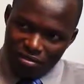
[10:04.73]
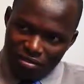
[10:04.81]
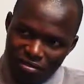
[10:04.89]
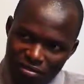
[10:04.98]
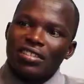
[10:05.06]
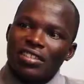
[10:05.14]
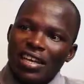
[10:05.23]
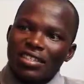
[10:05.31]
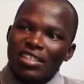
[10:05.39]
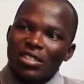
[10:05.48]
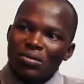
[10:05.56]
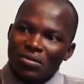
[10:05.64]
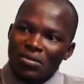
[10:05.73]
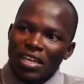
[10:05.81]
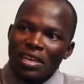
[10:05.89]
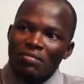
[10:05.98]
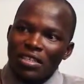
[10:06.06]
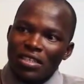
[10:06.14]
signs and symptoms of
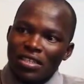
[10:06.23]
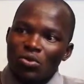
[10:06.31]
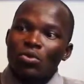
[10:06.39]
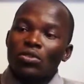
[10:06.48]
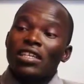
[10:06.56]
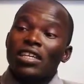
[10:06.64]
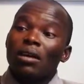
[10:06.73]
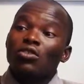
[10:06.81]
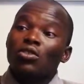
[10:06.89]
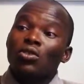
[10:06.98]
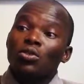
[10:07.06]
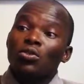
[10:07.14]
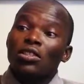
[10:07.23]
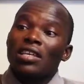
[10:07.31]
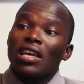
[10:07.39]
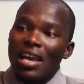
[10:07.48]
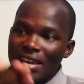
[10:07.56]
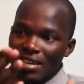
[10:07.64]
diabetes, or they come to you with
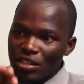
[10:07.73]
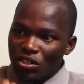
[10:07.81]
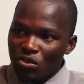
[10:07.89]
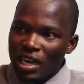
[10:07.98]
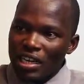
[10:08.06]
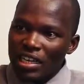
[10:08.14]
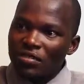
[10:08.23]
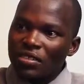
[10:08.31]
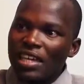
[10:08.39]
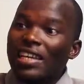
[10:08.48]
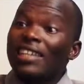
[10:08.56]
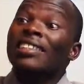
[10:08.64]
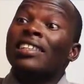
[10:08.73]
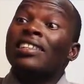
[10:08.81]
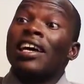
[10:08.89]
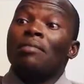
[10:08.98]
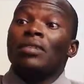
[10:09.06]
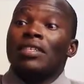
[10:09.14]
sugar levels that are in the
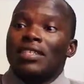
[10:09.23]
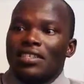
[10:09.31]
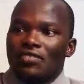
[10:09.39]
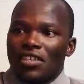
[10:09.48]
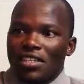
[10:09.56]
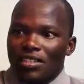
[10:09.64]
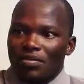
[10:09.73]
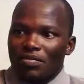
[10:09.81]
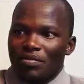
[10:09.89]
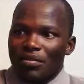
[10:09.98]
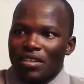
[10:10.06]
diabetic range.